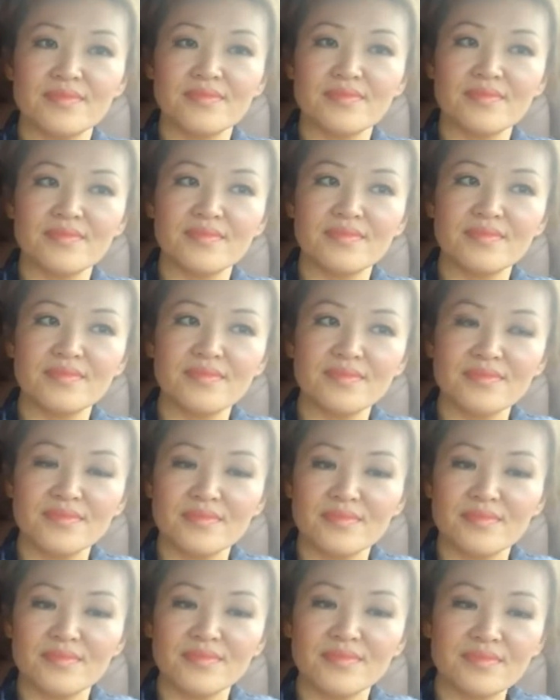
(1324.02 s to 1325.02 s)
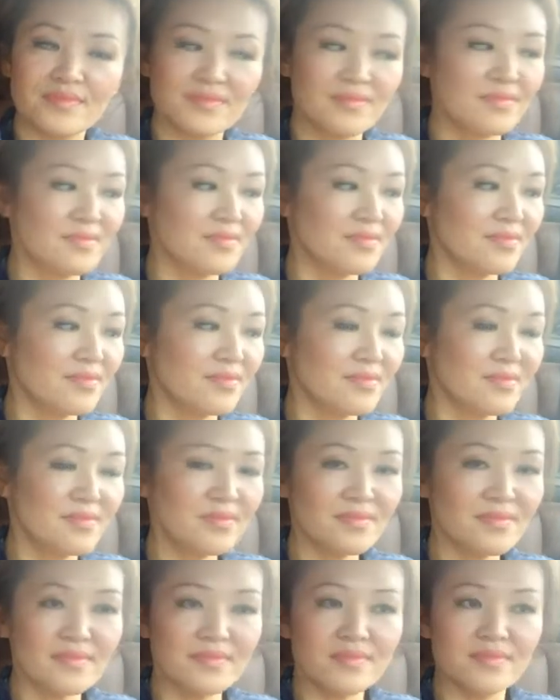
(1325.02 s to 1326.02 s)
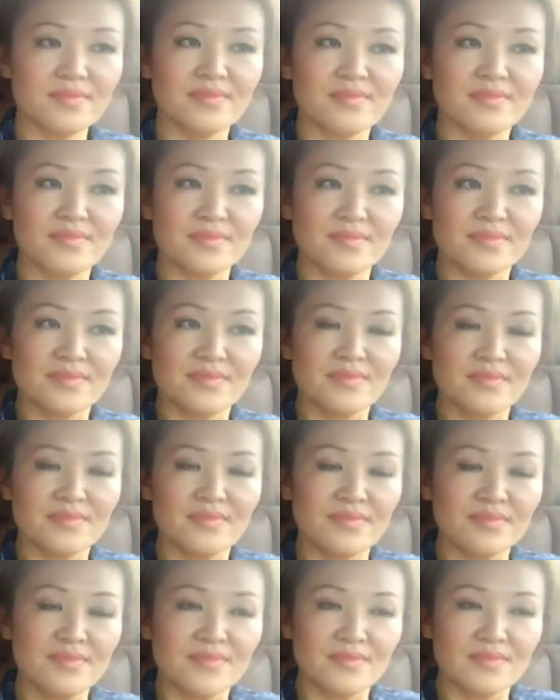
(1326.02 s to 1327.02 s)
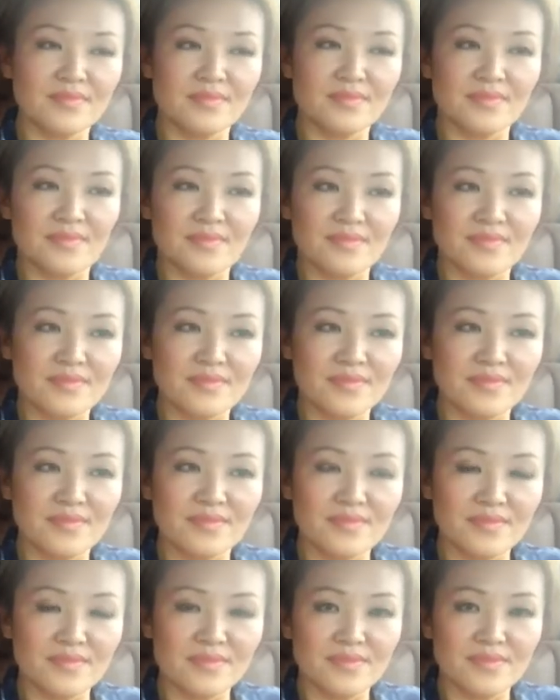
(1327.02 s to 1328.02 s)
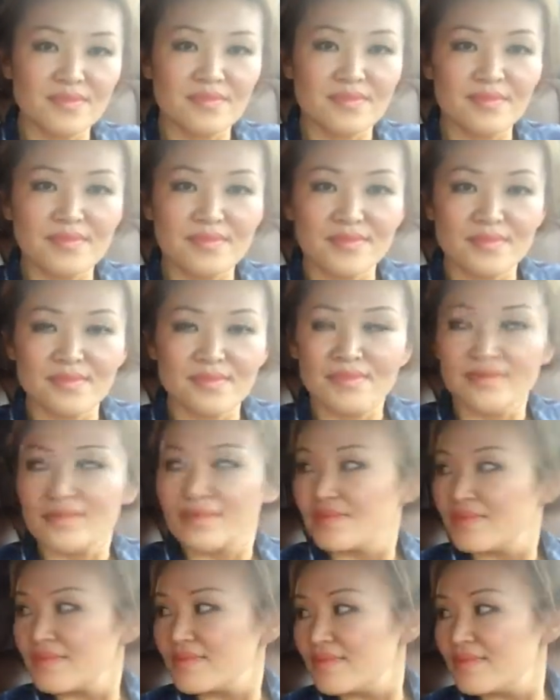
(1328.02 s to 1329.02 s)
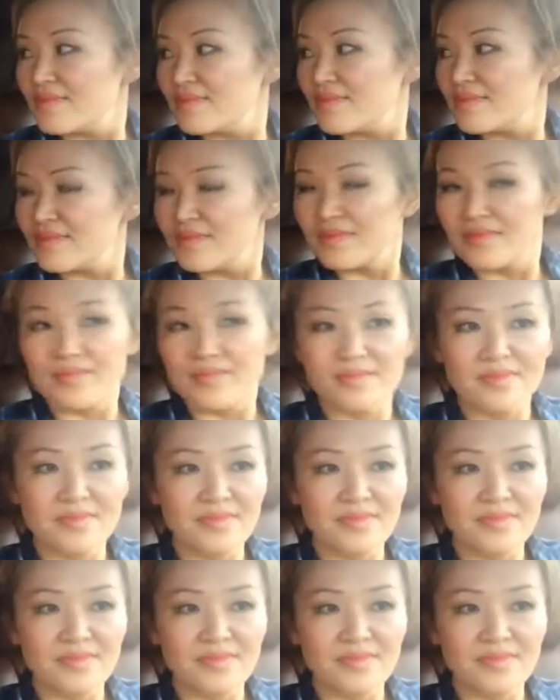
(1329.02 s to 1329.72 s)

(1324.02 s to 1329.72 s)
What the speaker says: No words are spoken by the person on screen.